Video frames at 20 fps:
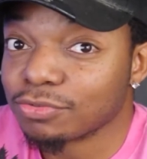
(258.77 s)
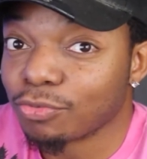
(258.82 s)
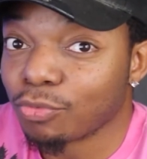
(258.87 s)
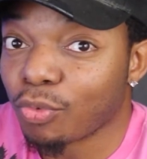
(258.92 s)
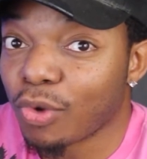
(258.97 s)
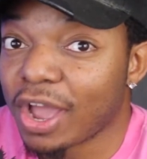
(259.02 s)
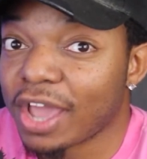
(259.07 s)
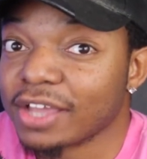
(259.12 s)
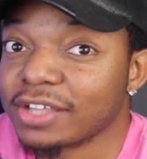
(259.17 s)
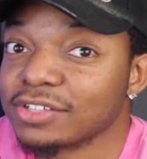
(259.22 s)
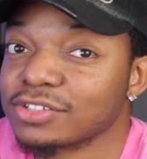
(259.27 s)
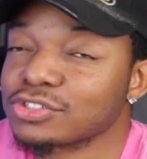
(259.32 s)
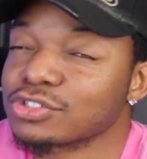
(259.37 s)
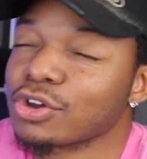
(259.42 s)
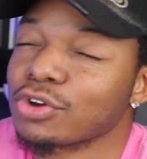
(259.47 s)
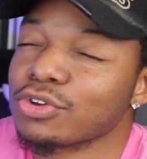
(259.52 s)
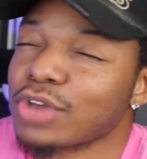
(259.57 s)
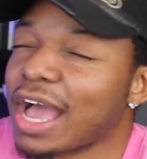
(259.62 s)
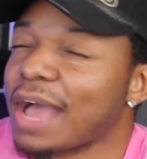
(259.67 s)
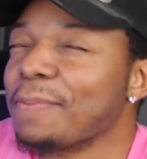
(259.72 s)
Right?
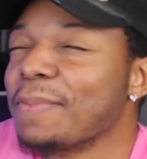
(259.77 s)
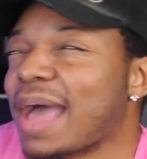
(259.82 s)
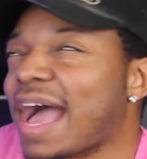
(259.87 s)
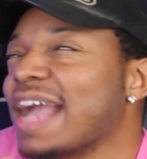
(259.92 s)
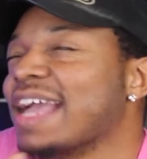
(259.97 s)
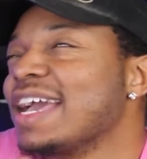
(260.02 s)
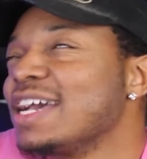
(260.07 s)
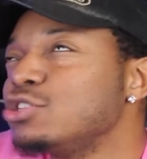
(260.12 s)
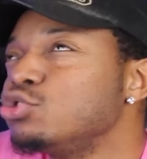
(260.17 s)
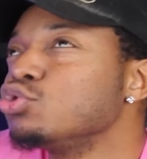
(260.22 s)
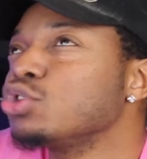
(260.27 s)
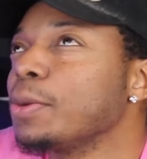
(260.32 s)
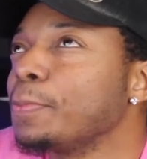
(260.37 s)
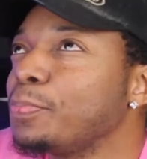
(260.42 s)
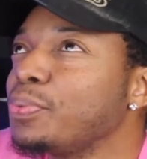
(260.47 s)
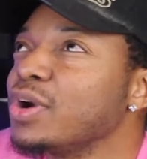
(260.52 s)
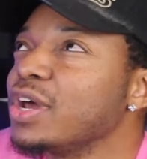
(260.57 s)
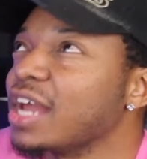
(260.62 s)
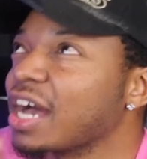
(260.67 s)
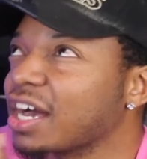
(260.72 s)
So I guess you can
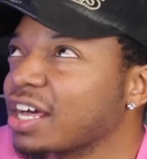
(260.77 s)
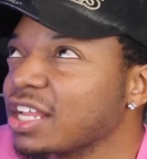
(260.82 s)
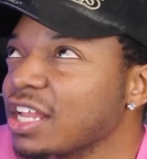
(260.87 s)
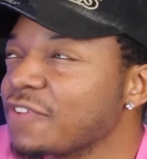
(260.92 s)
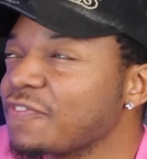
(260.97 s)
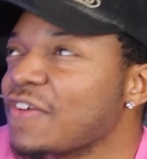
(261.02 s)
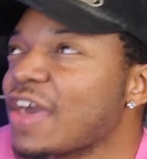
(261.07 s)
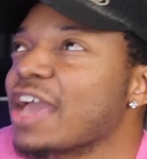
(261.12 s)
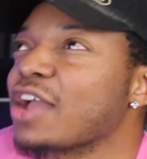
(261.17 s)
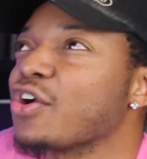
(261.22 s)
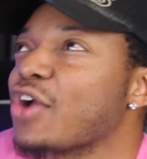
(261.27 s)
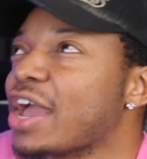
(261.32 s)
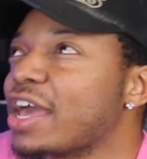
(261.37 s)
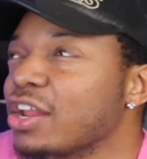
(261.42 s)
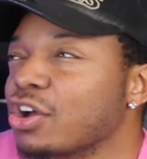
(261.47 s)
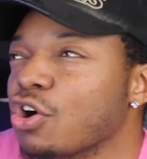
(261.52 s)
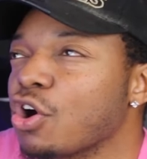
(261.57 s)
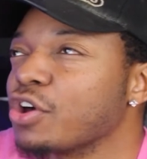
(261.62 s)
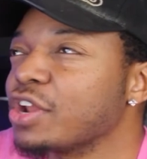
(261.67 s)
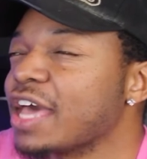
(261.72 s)
put a cliffhanger and
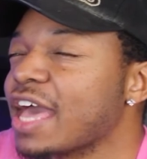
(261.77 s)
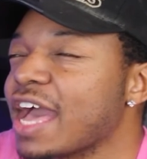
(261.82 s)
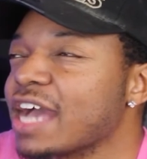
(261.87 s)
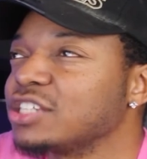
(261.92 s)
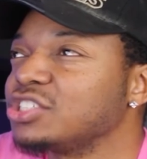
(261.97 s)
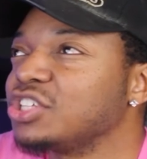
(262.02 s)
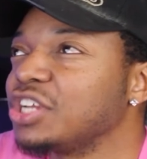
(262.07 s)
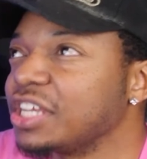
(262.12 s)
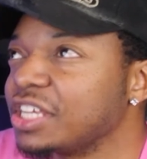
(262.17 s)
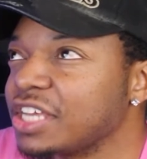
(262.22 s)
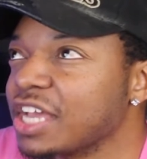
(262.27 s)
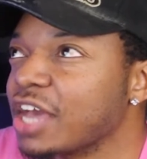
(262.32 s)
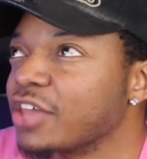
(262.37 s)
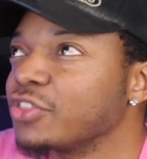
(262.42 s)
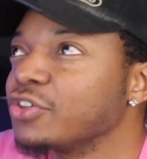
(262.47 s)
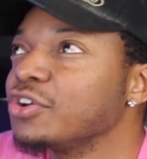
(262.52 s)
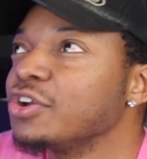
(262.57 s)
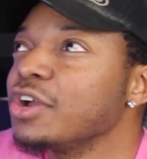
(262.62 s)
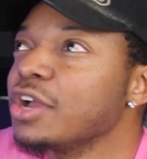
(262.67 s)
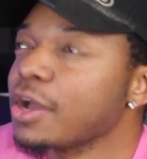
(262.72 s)
a call to action
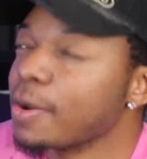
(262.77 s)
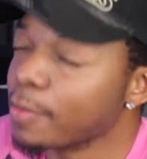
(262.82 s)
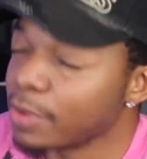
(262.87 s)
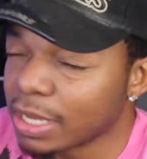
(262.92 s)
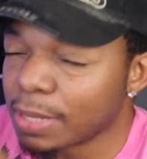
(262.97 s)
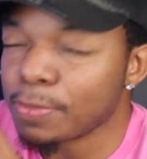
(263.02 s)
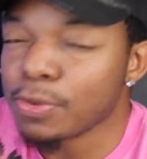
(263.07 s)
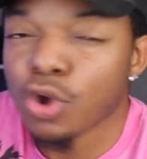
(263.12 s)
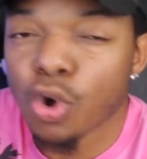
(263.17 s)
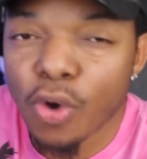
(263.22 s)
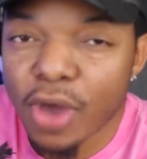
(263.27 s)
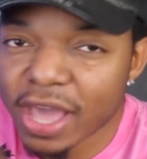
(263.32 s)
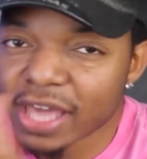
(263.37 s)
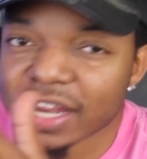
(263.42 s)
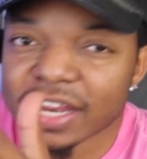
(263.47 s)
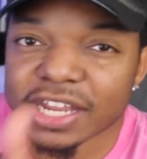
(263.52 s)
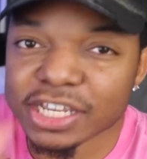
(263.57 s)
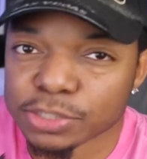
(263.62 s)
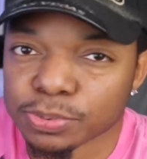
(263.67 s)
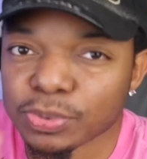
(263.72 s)
together, but let me go ahead
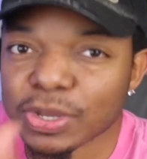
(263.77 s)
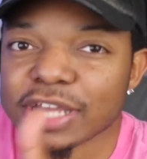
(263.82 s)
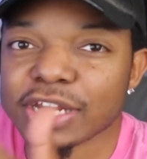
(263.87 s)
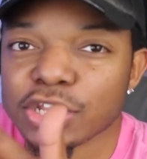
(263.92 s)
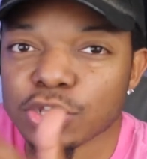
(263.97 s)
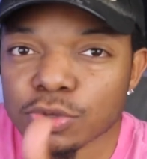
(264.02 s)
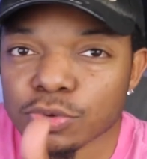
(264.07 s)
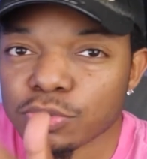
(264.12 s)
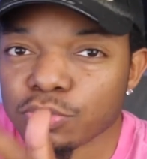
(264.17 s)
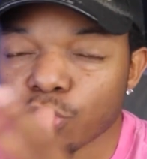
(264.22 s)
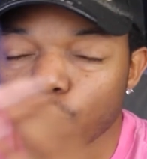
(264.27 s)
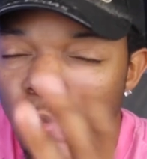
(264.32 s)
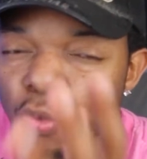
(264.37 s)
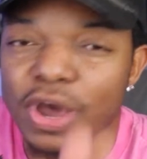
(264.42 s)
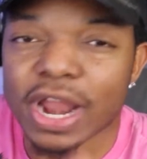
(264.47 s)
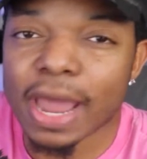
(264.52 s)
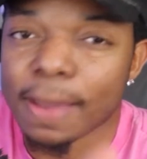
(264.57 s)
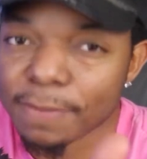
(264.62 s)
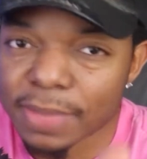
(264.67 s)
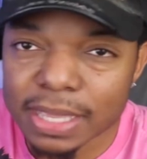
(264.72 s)
and explain to you
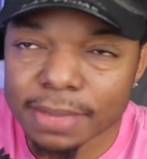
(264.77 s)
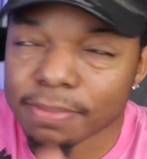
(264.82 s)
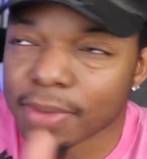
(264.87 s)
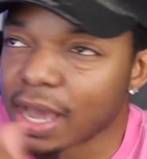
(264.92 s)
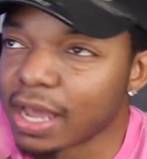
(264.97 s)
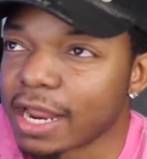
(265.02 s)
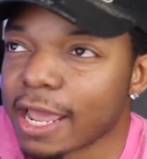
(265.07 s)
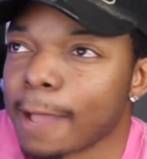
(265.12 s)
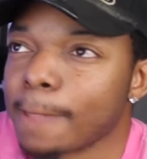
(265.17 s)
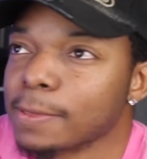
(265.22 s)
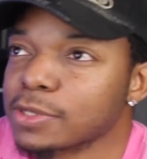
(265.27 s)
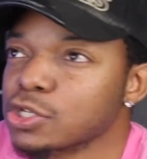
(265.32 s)
what I mean by that.